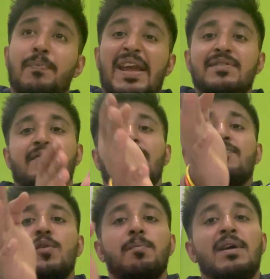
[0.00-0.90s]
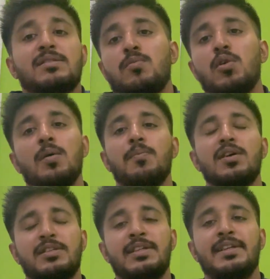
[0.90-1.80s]
paves way for much more
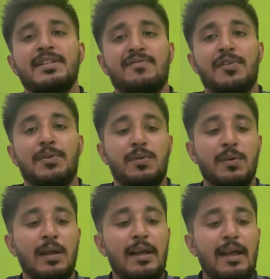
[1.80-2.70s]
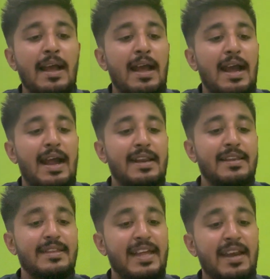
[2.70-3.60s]
opportunities for you
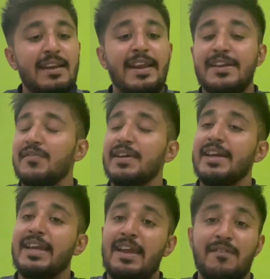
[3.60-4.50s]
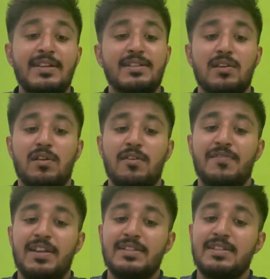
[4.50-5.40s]
and then networking events and
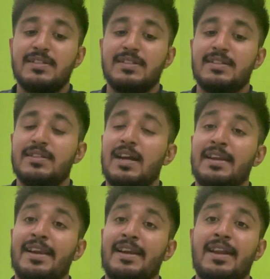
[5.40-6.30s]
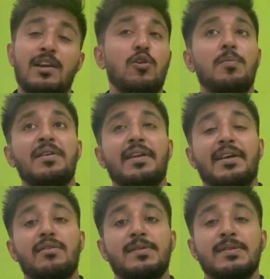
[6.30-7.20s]
conferences attracting global
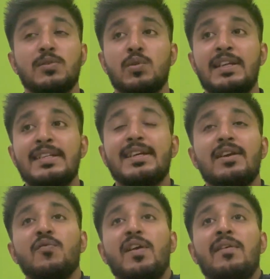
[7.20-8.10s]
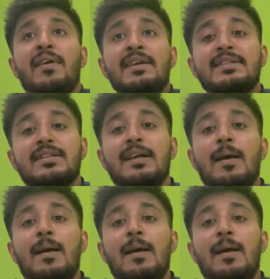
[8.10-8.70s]
recruiters so these kind of events